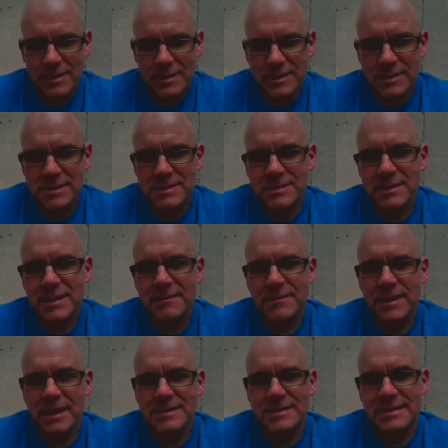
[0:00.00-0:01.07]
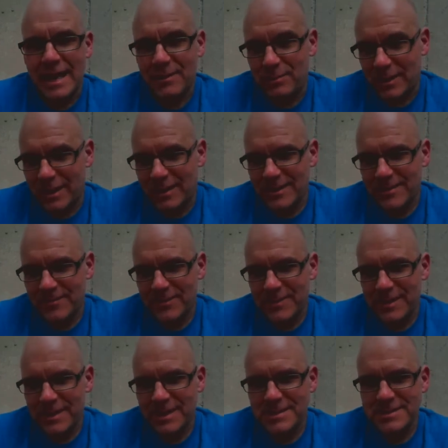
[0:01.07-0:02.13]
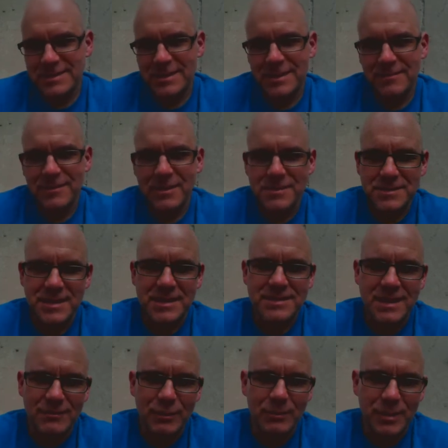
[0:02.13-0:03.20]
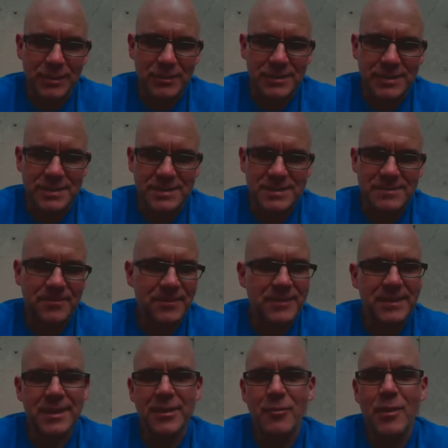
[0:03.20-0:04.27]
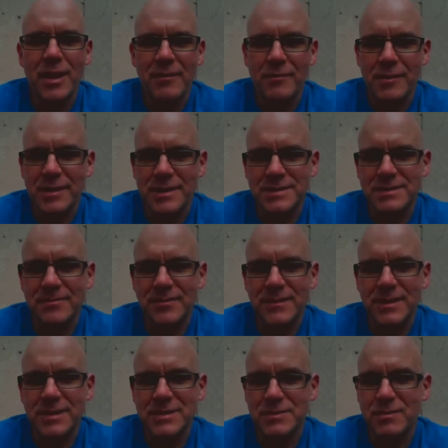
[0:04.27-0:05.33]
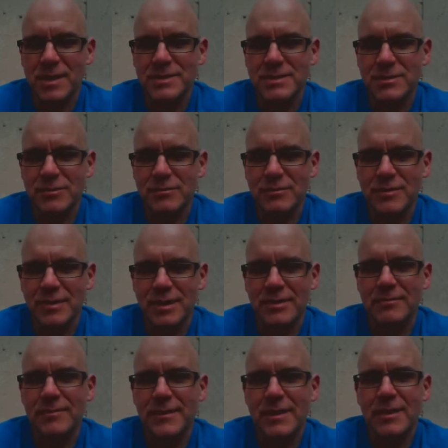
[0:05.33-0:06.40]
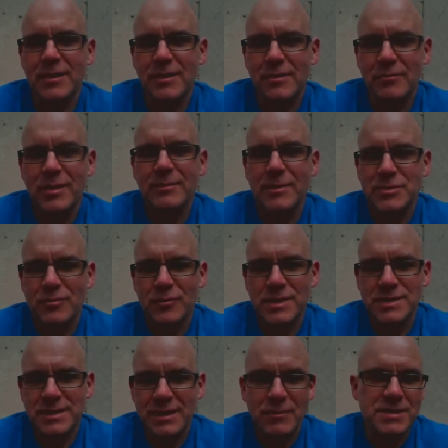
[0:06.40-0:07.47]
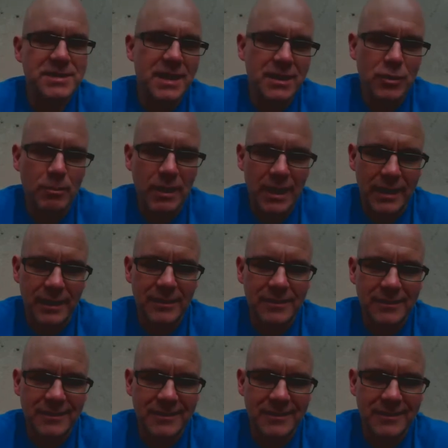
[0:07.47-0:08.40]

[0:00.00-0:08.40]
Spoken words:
He's sick of that stat block. He's sick of that set of abilities. You know, whatever it is, he just wants to, you know, pretty much reskin. He wants to get a new body,